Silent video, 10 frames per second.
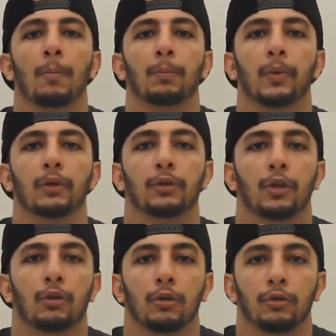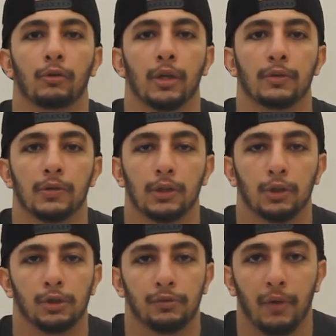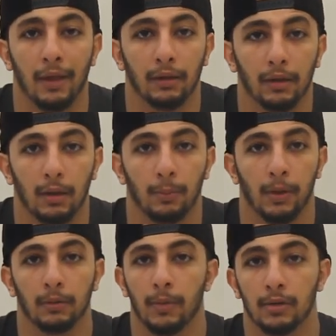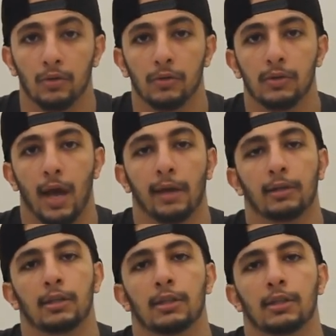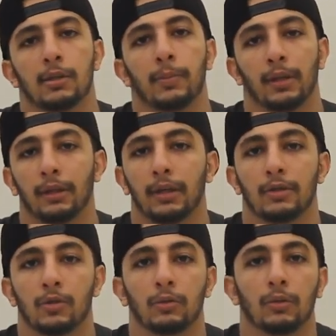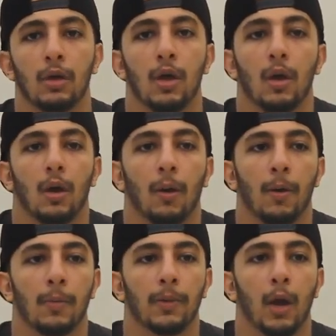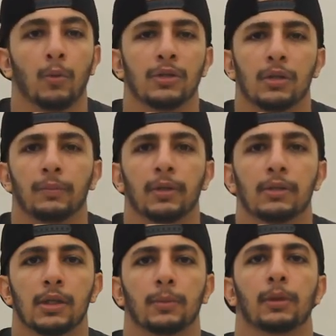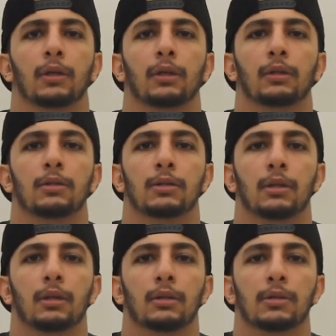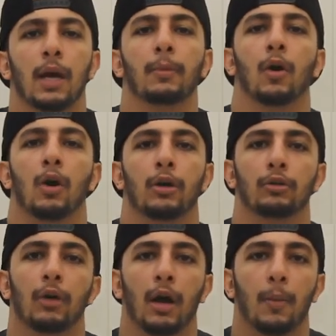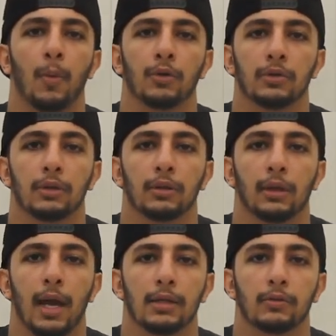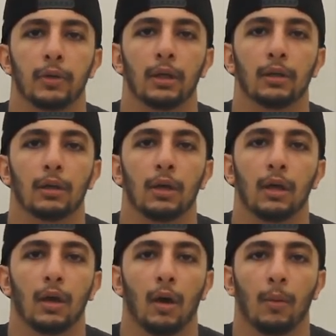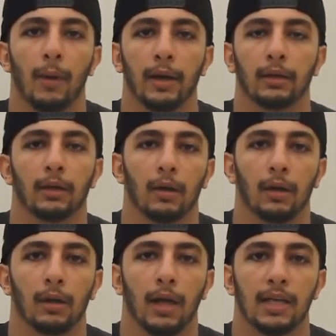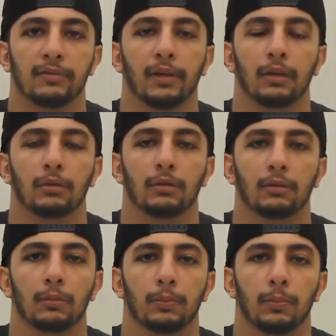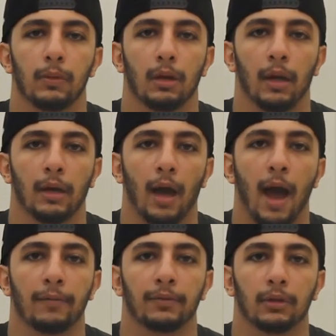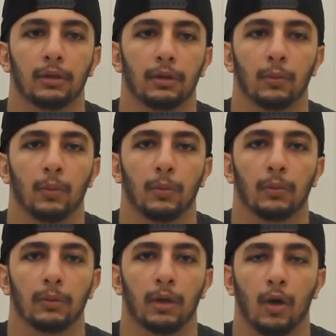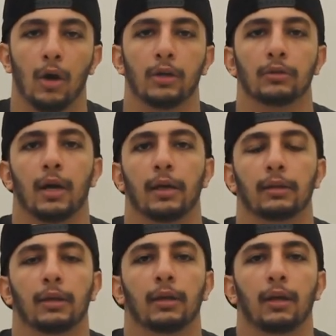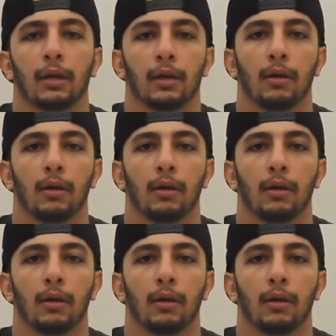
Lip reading: build your endurance, your strength, build muscles, and your stability too. It was something similar to the type of cardio that I posted last week on my last video, like after the cardio that I did in